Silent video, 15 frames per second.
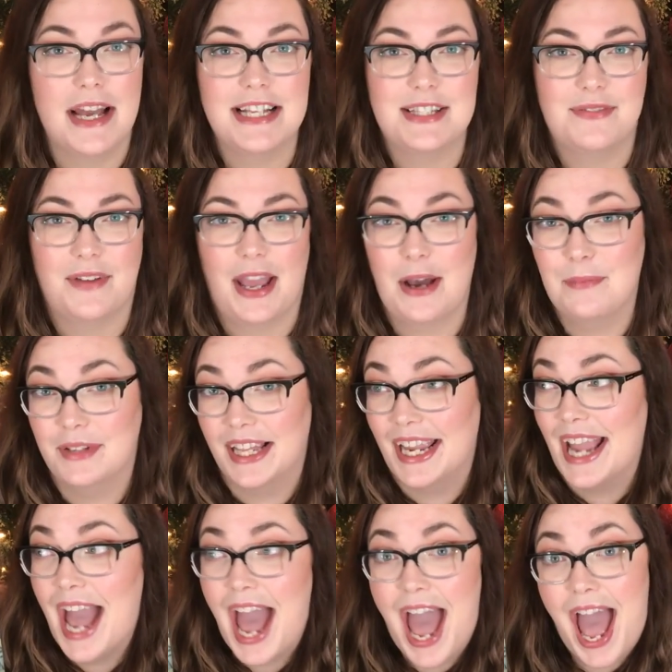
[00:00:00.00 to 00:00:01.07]
mess
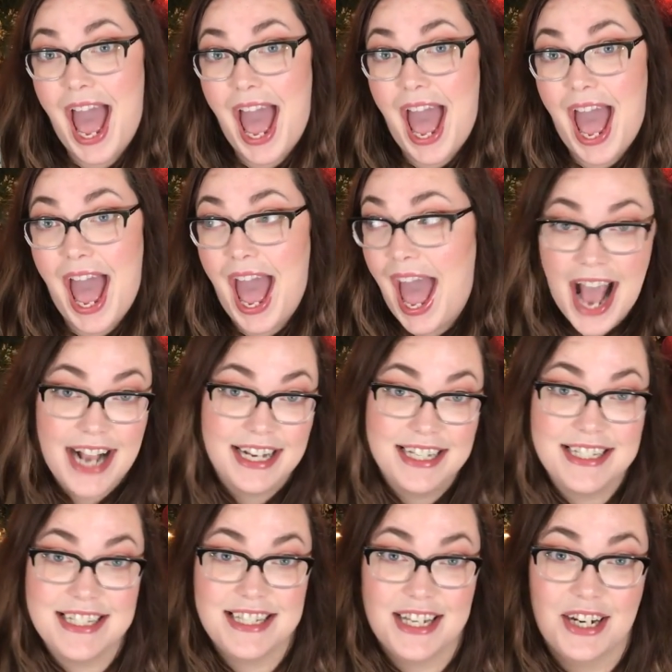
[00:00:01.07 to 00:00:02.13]
family
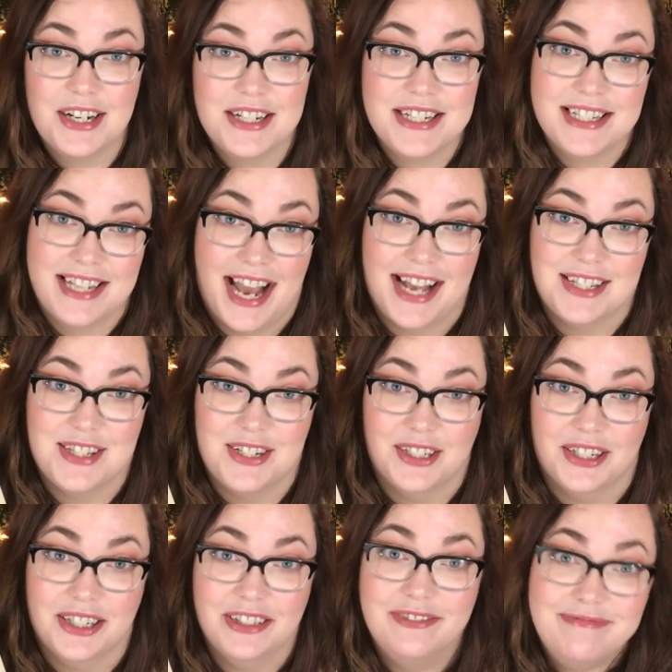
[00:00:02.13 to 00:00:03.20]
because they're a
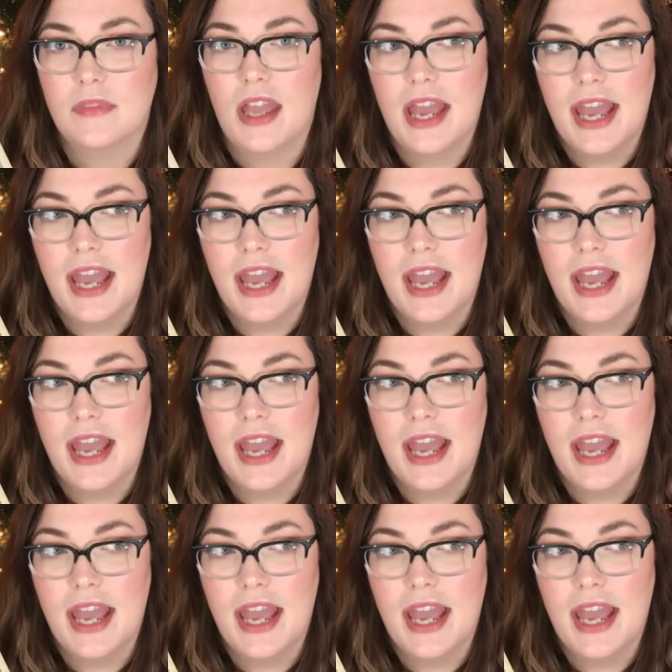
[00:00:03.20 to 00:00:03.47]
disaster.